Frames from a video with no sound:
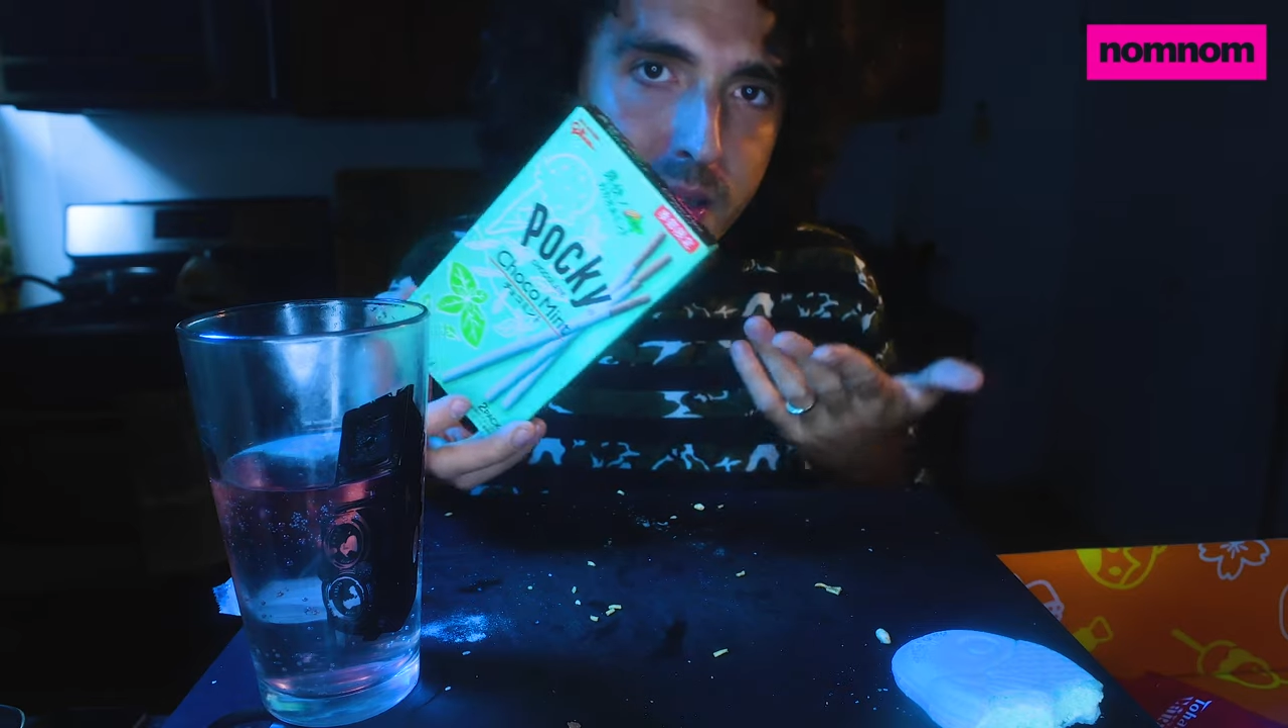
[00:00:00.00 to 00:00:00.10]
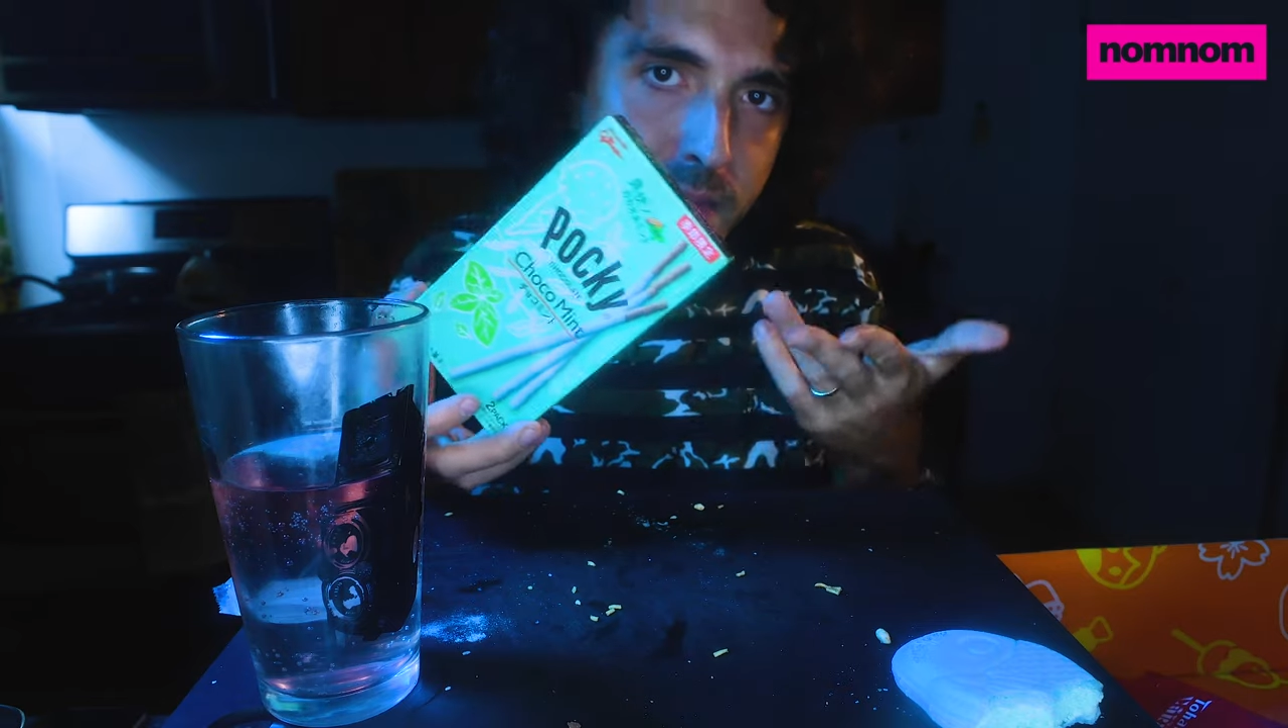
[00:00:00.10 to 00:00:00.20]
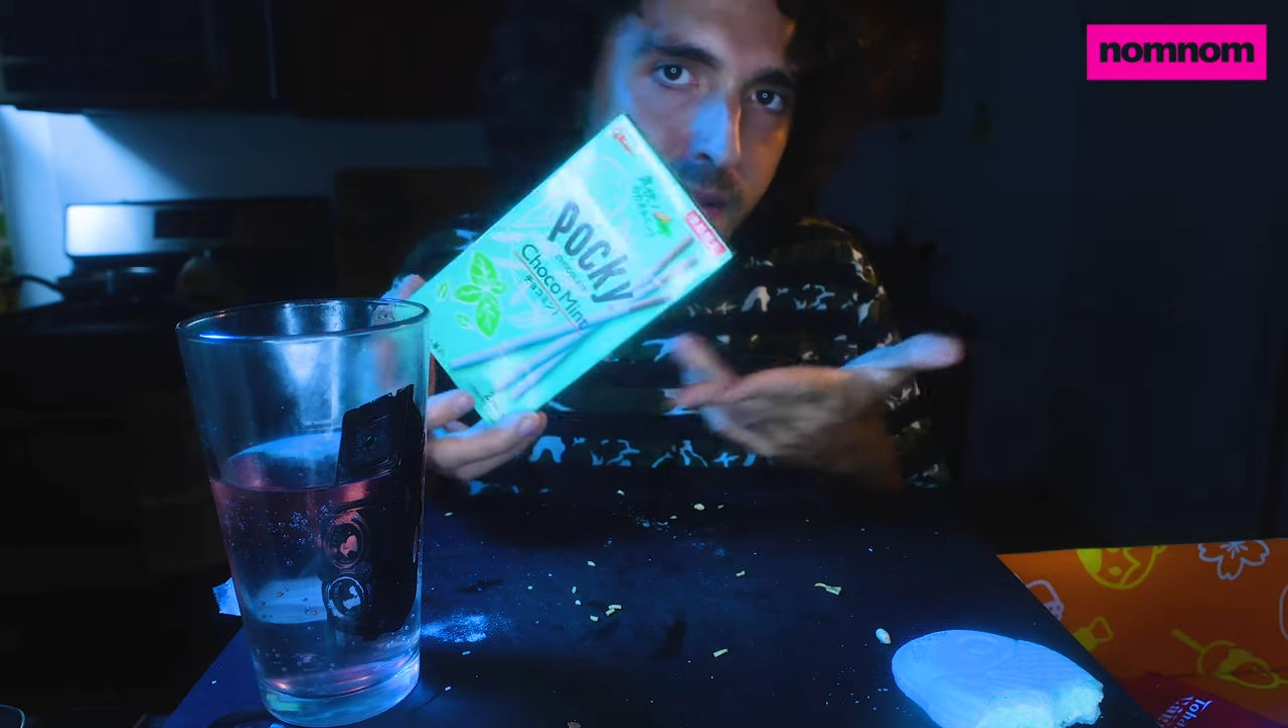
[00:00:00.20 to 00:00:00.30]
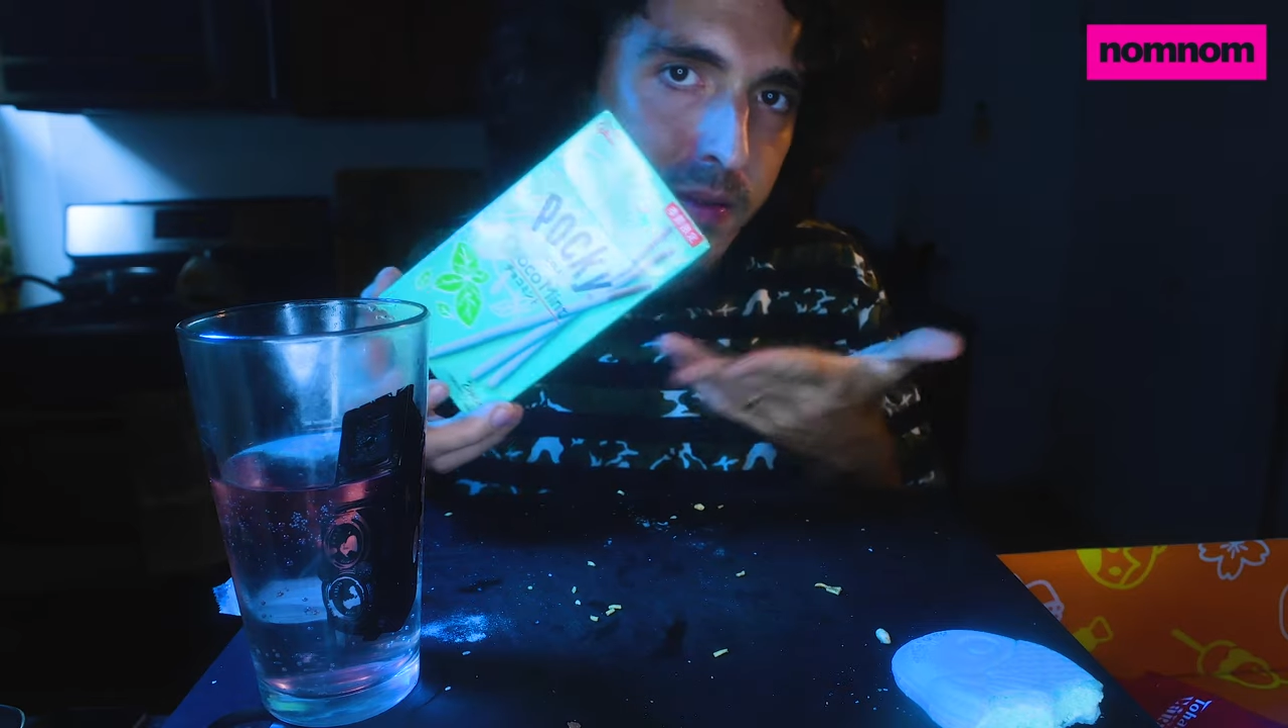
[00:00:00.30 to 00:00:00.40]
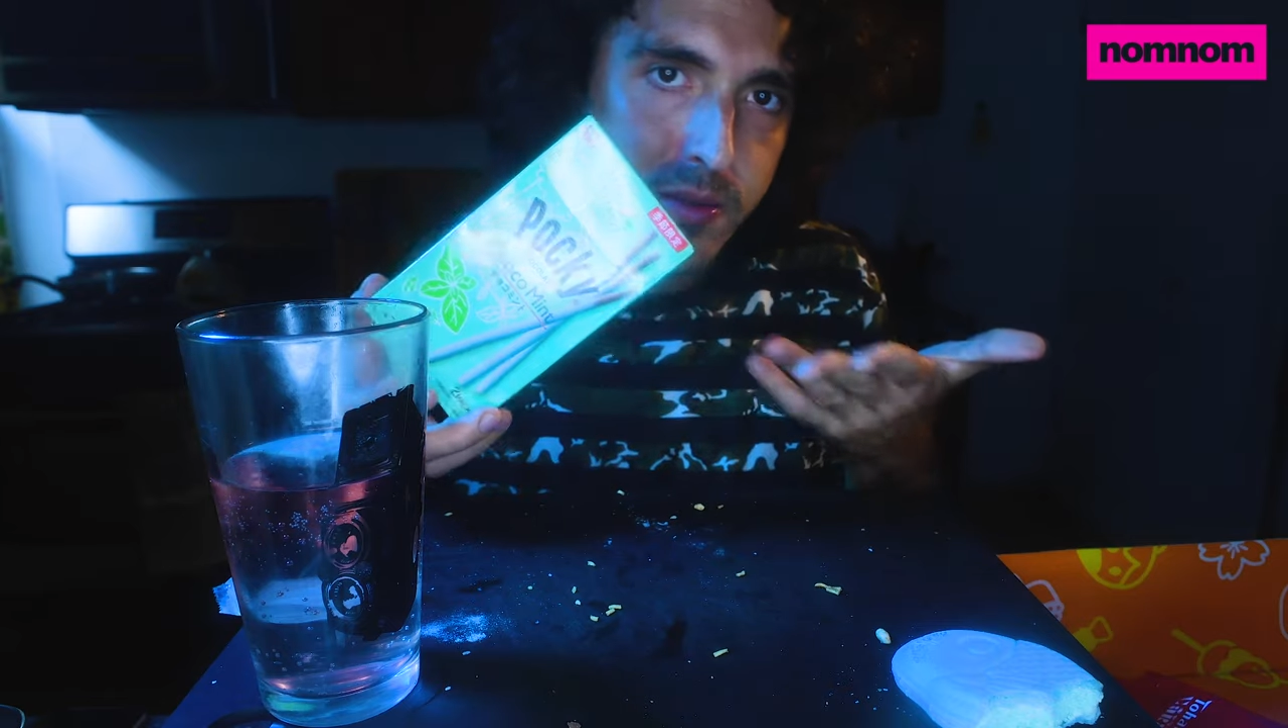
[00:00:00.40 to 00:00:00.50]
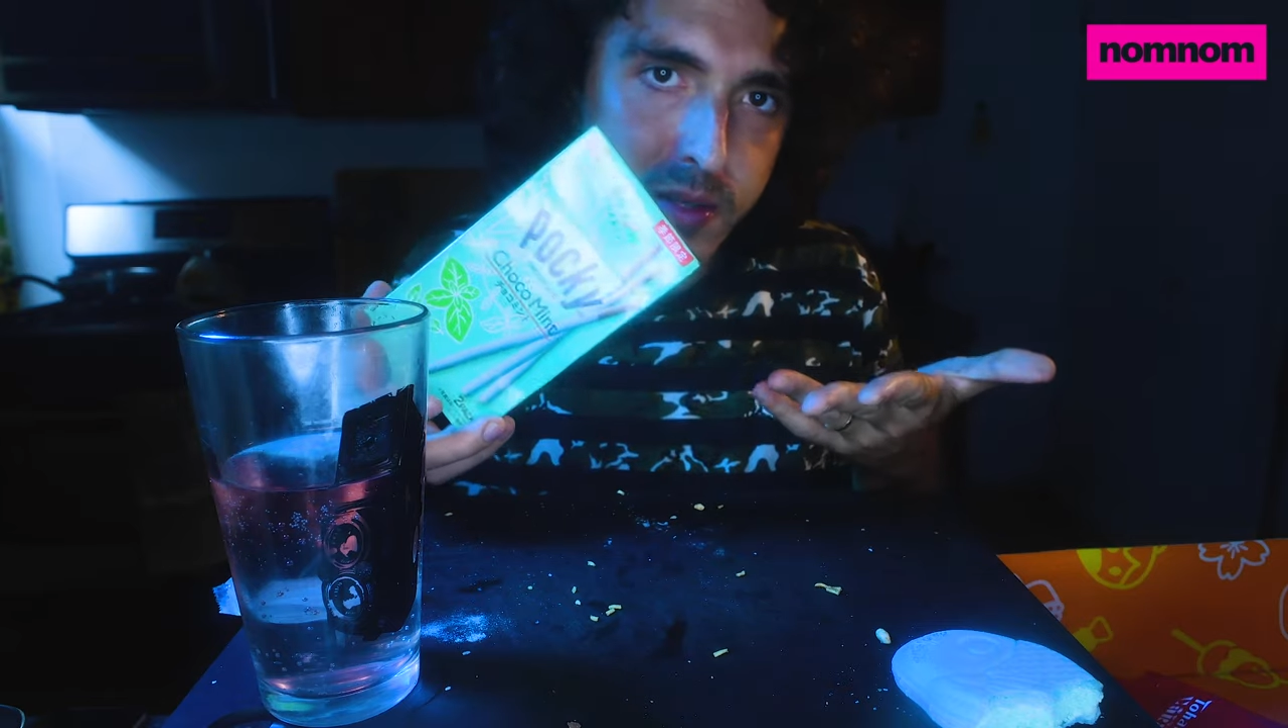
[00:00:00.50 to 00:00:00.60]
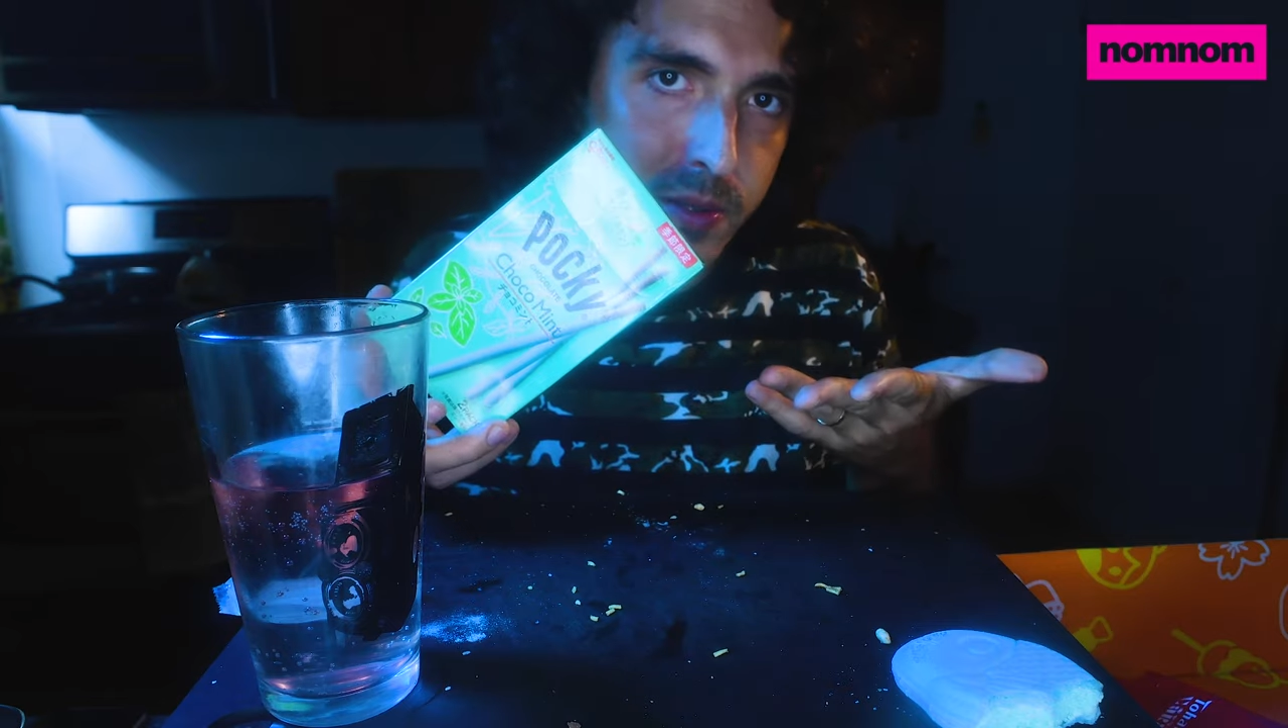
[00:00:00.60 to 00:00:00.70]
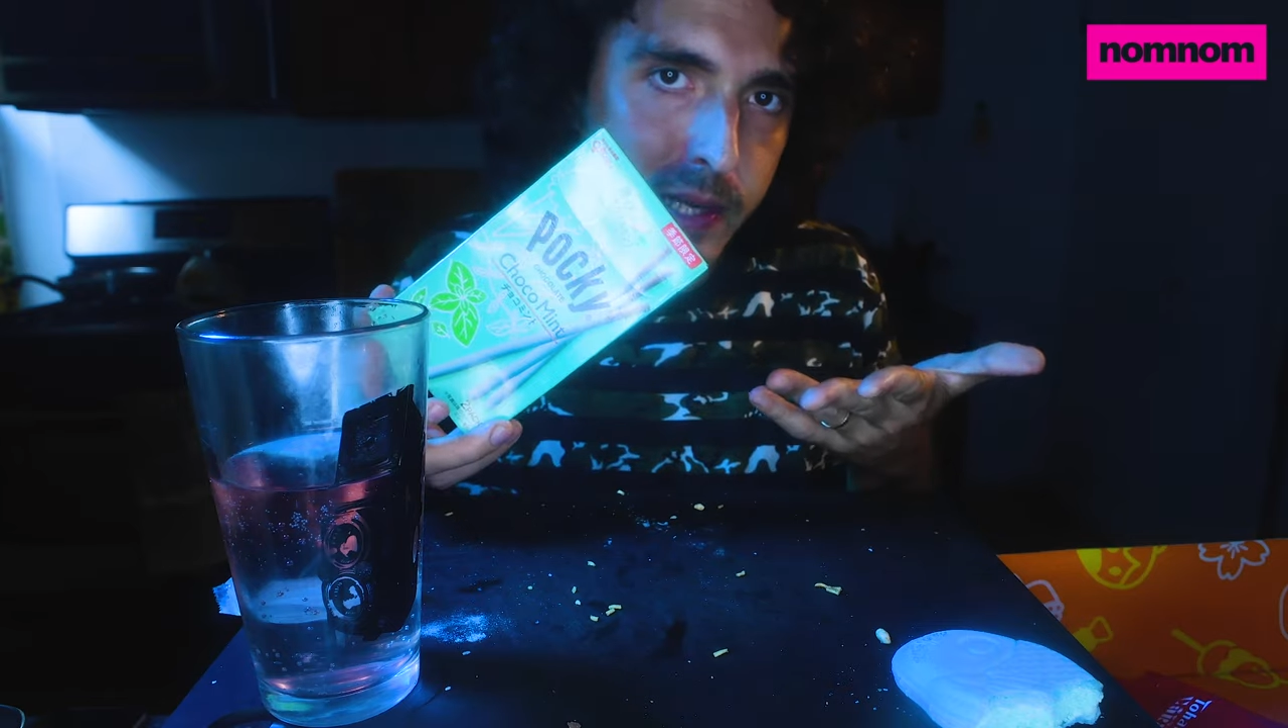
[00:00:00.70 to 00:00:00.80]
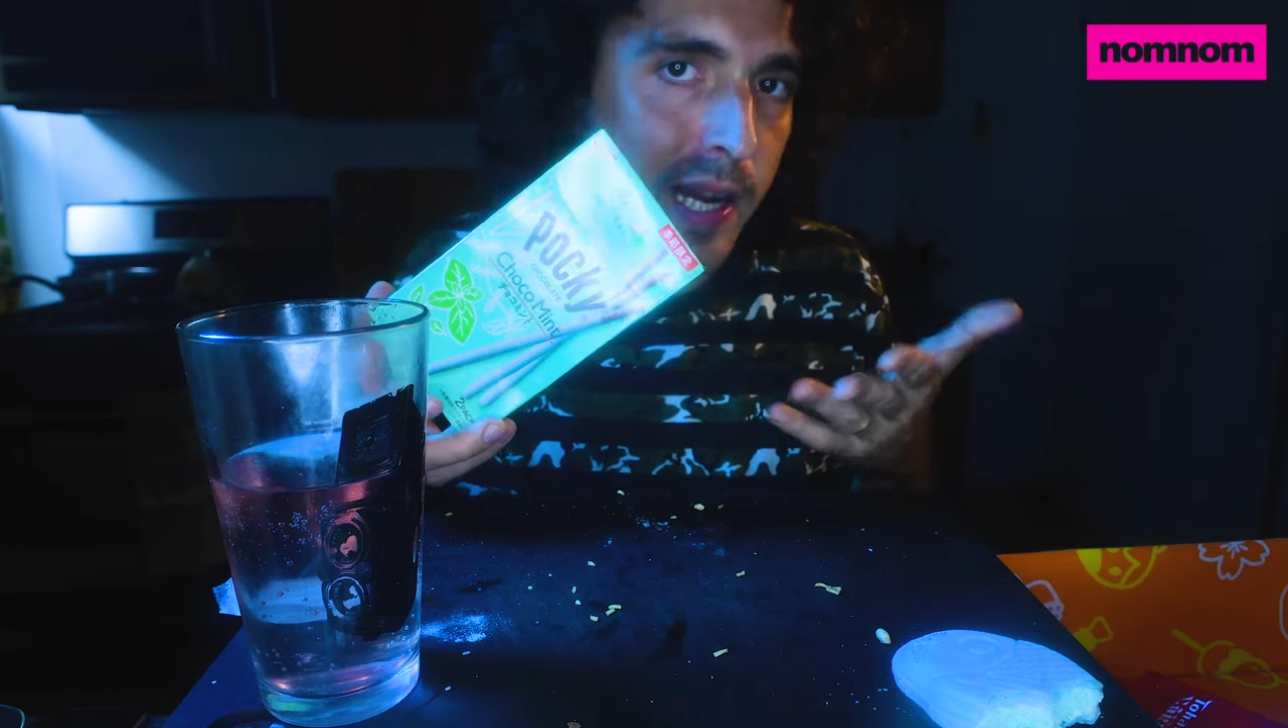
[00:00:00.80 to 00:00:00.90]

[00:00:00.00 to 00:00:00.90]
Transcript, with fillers: like flavors that you